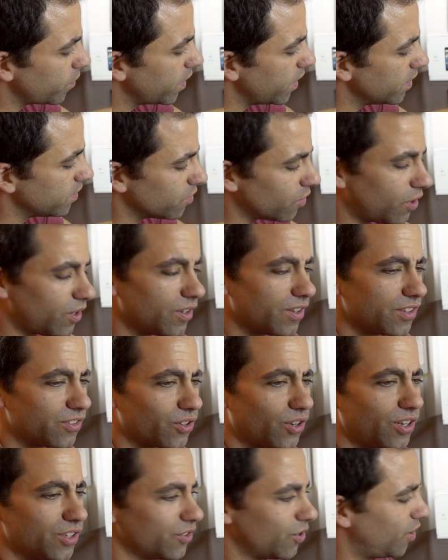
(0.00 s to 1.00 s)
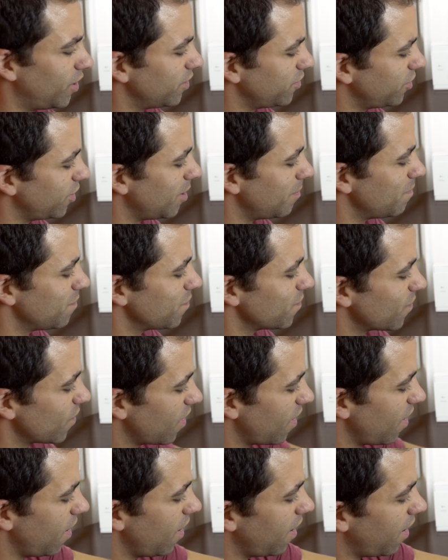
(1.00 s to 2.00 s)
it's all it's all a
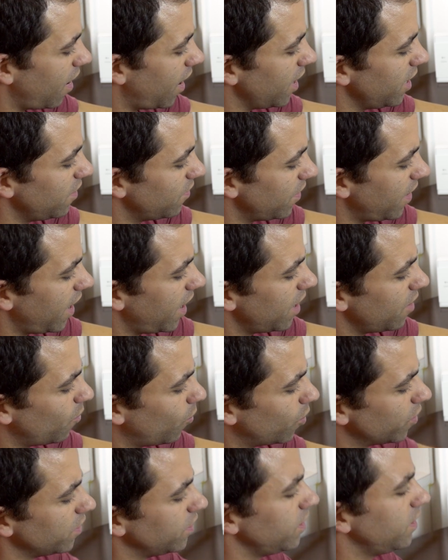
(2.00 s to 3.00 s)
toss-up. I even had one of